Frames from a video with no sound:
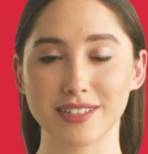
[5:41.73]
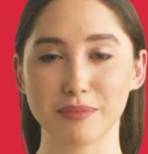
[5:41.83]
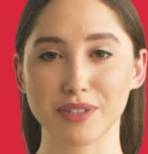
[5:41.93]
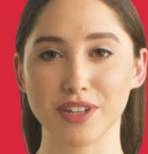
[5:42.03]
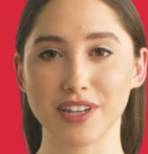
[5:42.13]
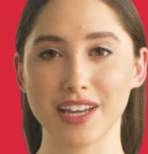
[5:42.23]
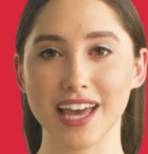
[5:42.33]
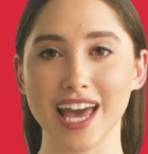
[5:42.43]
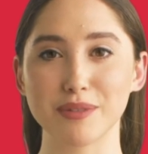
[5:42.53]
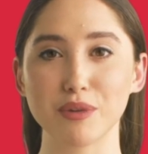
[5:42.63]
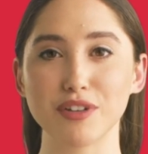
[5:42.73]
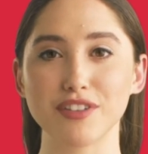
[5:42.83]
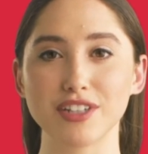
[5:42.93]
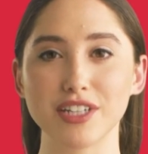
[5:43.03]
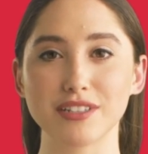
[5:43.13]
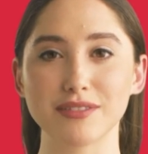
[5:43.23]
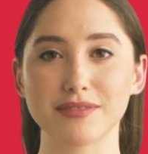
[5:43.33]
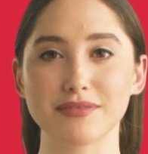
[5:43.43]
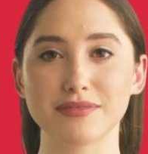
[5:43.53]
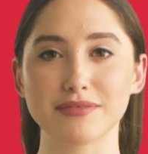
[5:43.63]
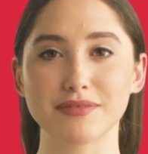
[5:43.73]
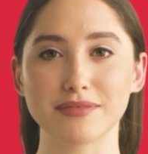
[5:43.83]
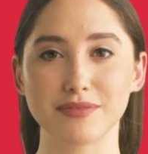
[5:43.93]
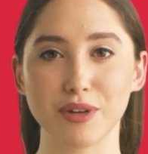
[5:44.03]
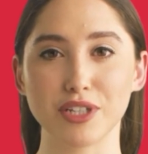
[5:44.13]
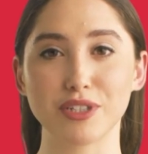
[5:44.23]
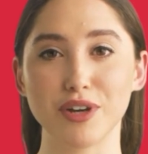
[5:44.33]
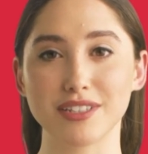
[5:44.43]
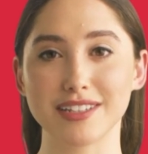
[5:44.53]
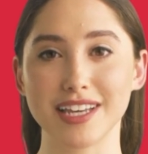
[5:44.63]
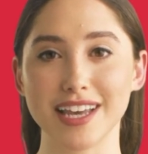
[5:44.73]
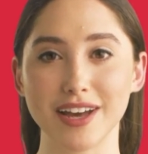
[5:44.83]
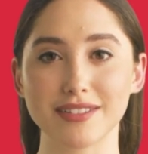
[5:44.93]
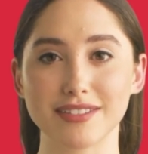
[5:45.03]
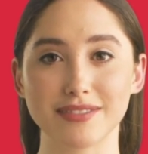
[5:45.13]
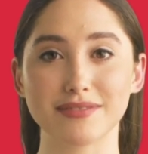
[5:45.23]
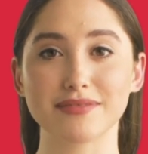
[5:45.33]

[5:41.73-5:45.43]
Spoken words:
smoother and more efficient. Foreign currency accounts.